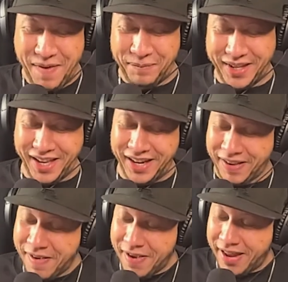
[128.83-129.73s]
Kidding.
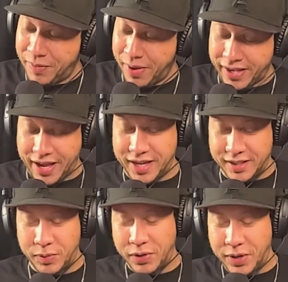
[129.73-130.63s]
Anyway,
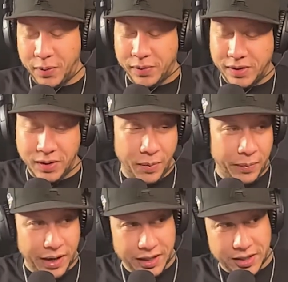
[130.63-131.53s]
guys, you know, you know what
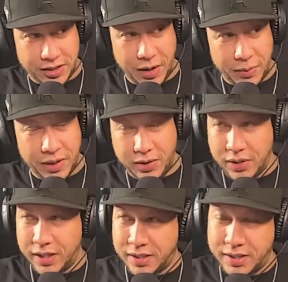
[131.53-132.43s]
we like to start with. You
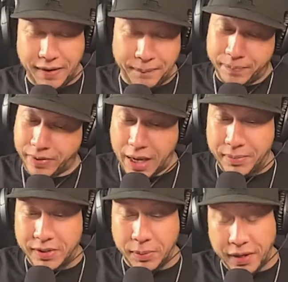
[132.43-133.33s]
guys. I'm
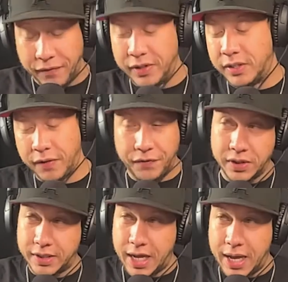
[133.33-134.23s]
assuming if this is your
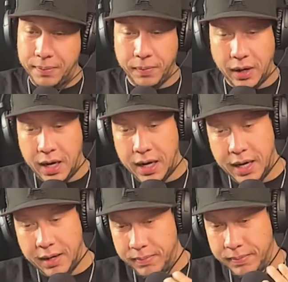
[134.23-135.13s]
first time,
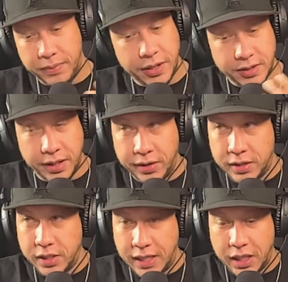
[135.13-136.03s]
um, here's a little
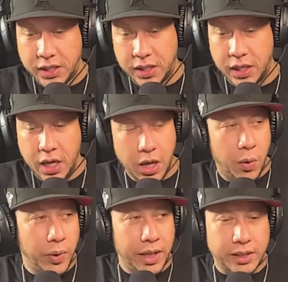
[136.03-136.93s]
introduction.
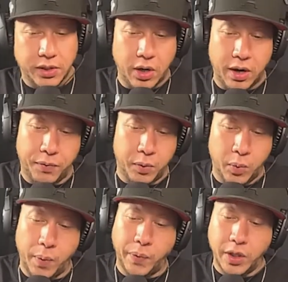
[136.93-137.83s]
We'd like to start off with
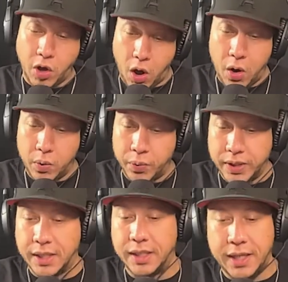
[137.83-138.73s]
what we call
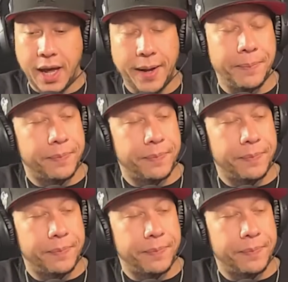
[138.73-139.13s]
Whiskey Time,